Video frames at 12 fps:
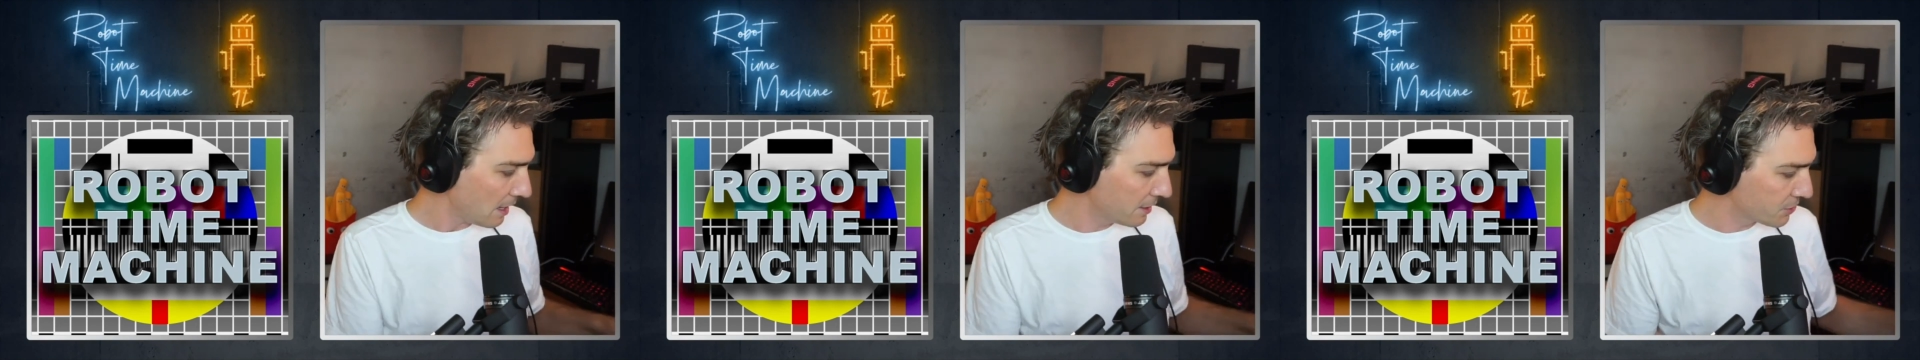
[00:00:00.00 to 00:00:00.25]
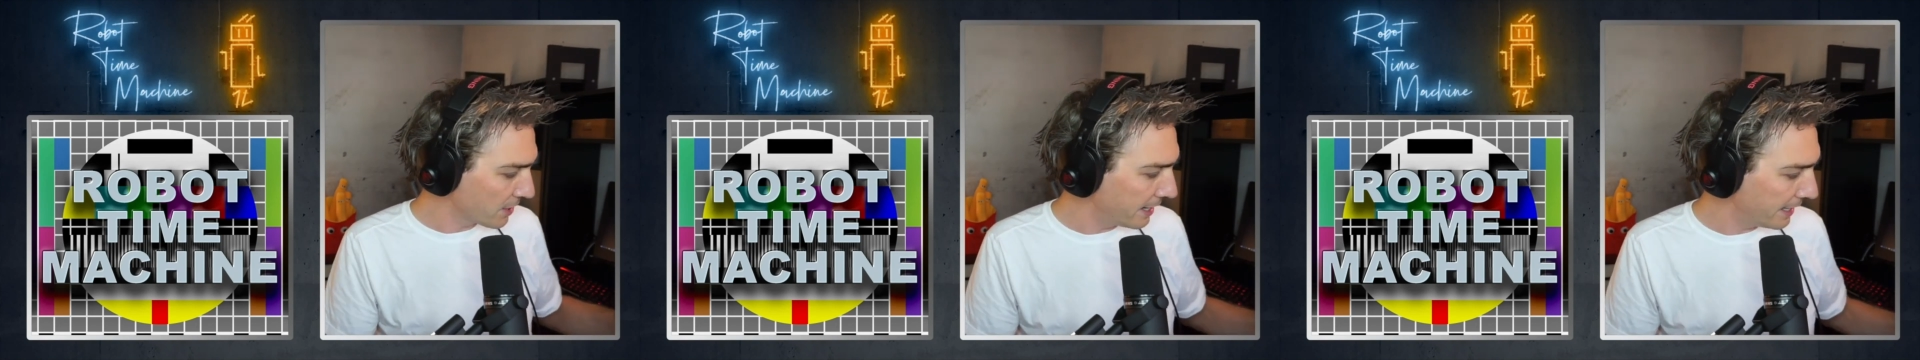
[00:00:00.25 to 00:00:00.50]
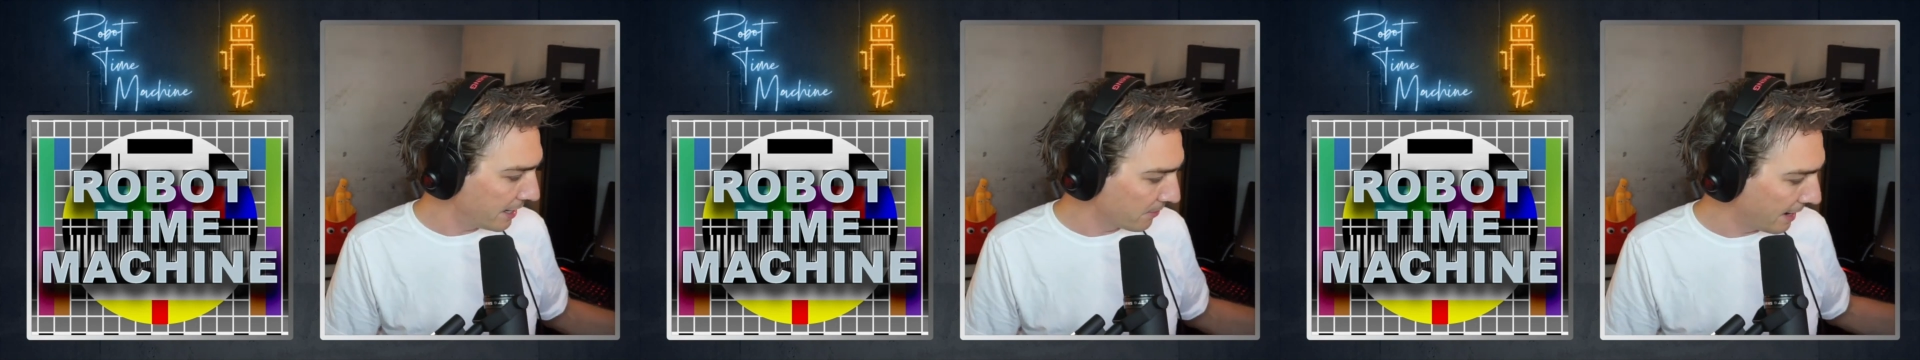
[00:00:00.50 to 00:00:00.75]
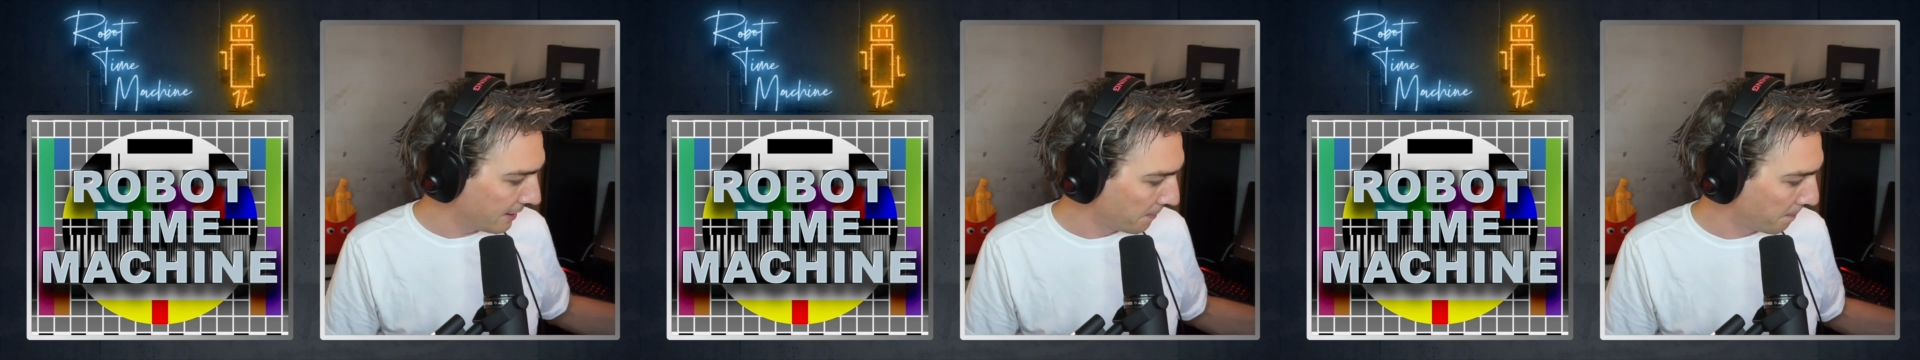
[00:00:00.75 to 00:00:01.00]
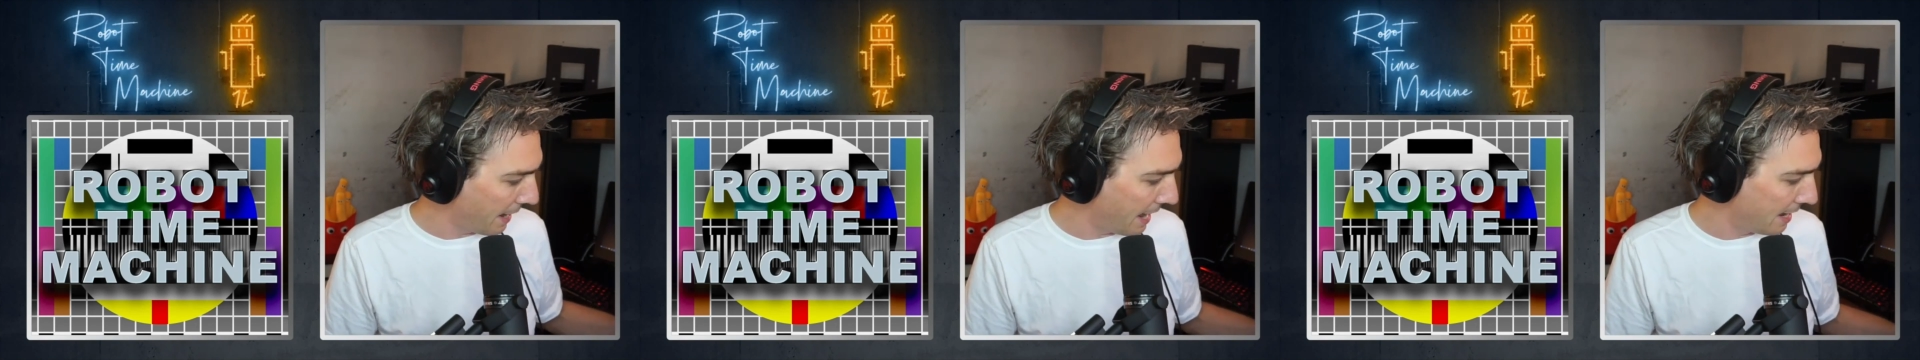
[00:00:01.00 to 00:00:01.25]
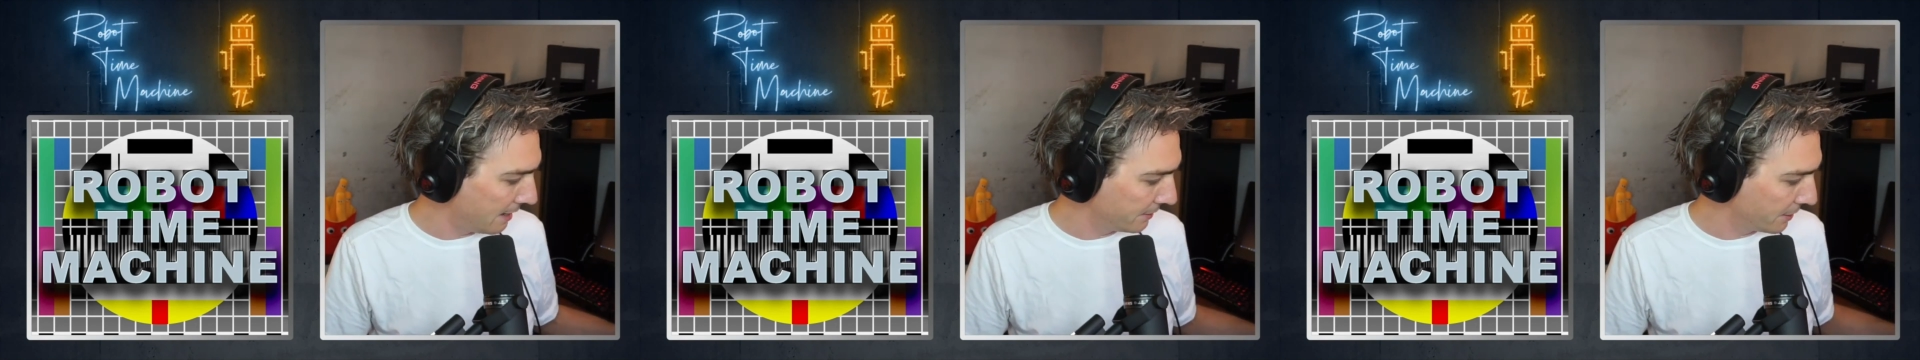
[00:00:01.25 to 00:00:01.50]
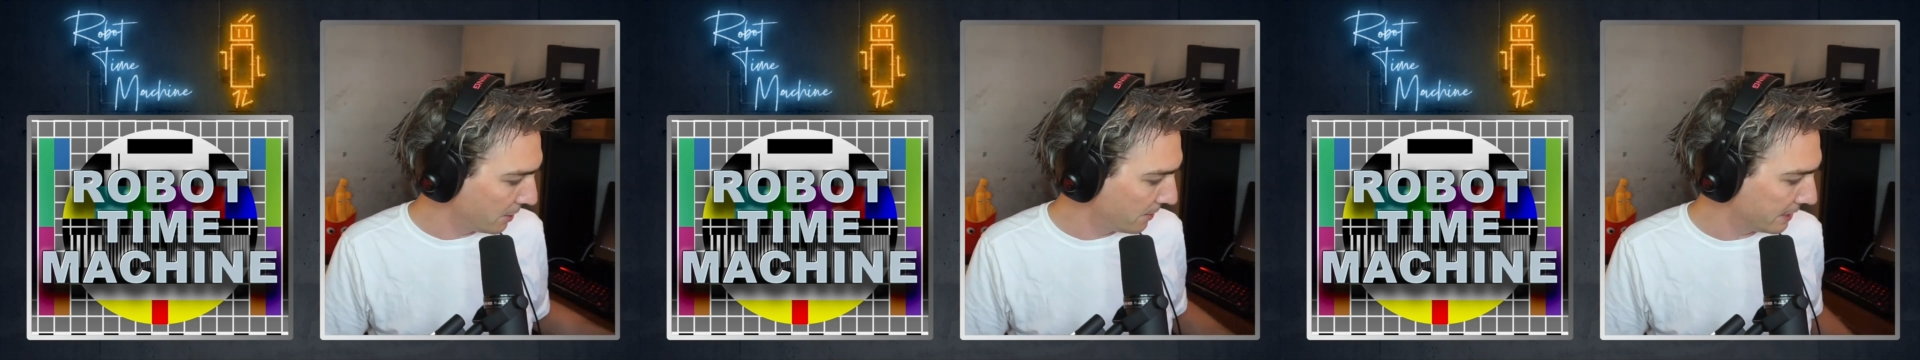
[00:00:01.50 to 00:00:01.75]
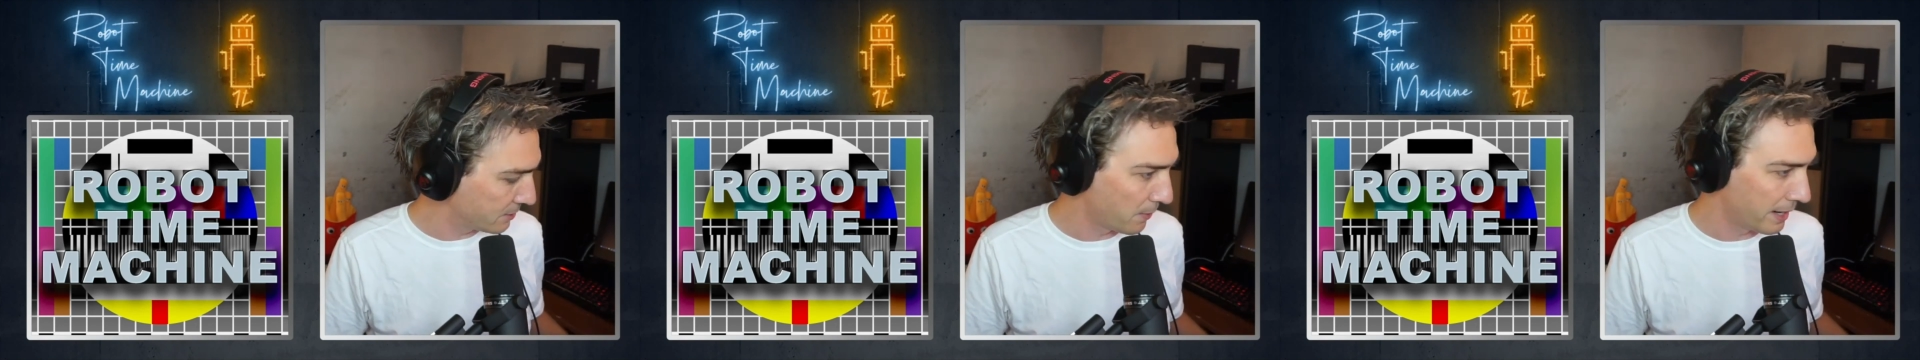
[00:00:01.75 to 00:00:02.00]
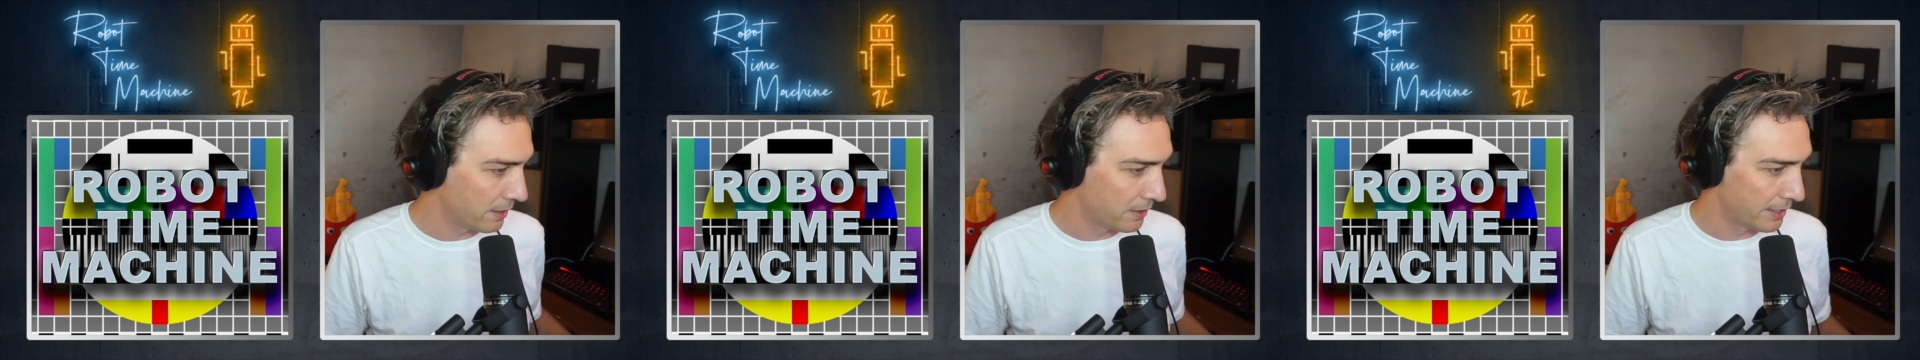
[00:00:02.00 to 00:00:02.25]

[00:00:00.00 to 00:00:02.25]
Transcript: Australia ran on PAL. The US went